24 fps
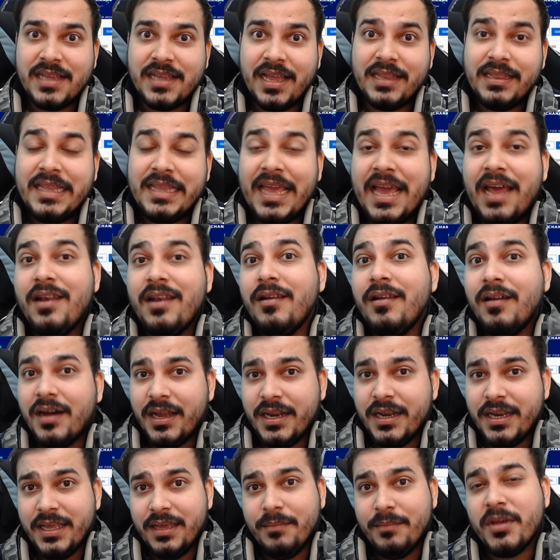and they are
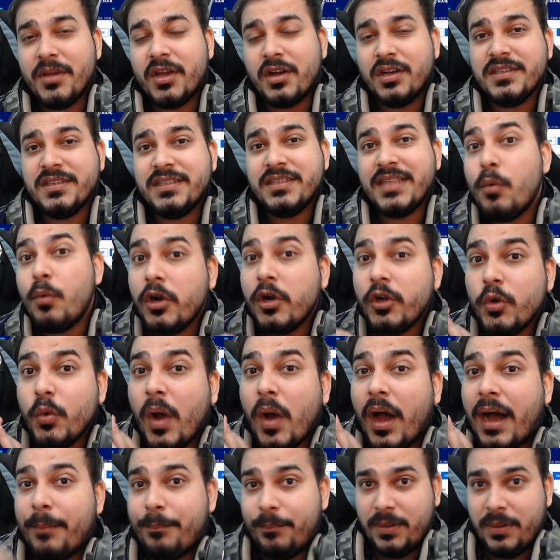learning because they want
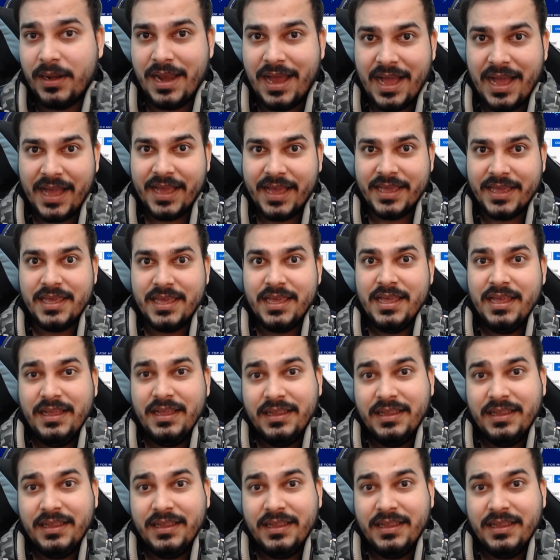to apply